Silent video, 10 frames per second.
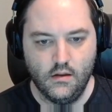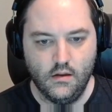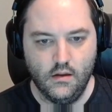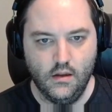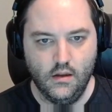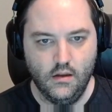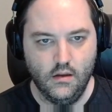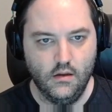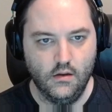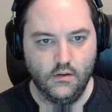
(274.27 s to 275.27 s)

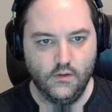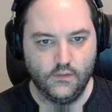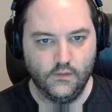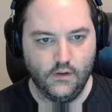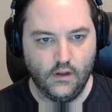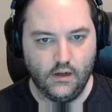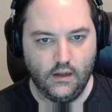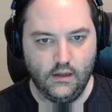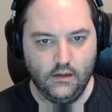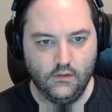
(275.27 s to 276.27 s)
And this is
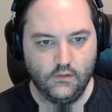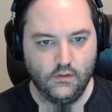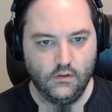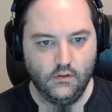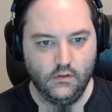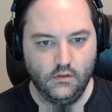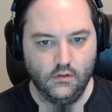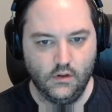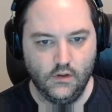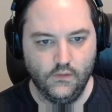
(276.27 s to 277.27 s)
not 8.
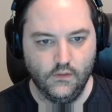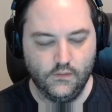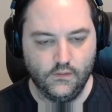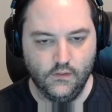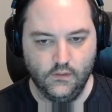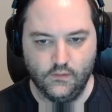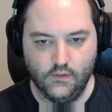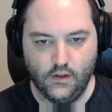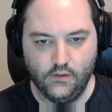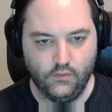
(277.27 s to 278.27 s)
And this is
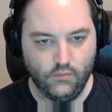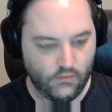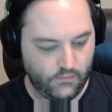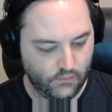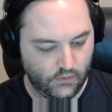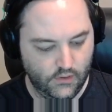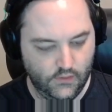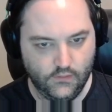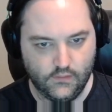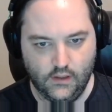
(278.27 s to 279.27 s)
not 2 or 4, it
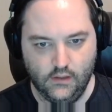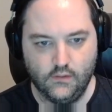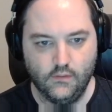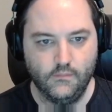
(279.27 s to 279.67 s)
is 8.